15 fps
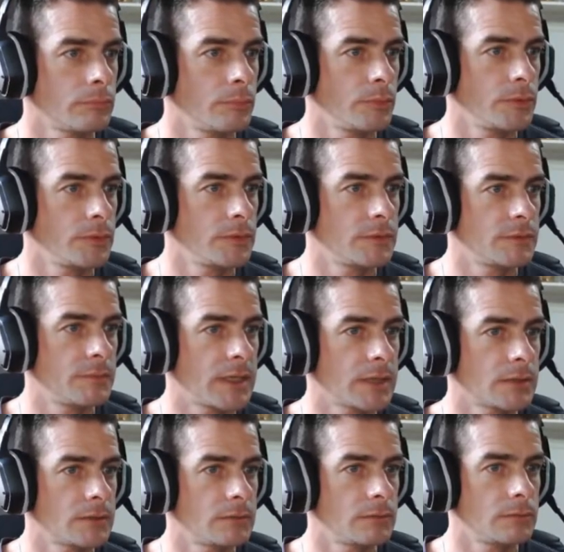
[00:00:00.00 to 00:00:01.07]
put this back
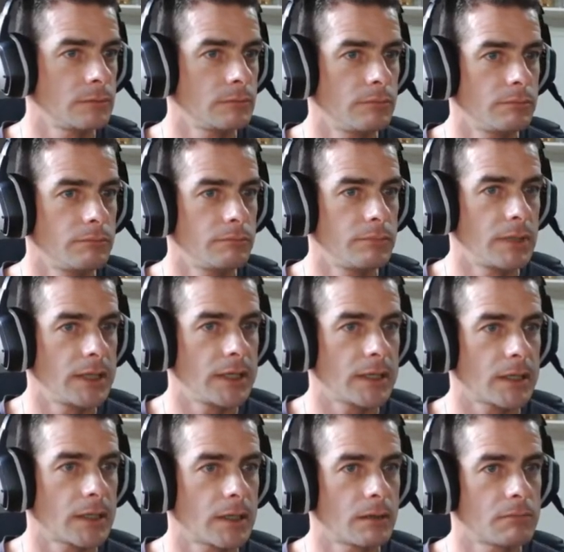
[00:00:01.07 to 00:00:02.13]
to
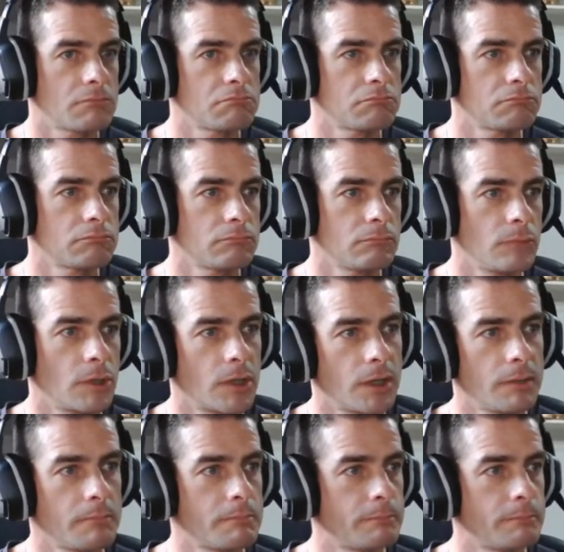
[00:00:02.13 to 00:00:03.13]
black. Okay.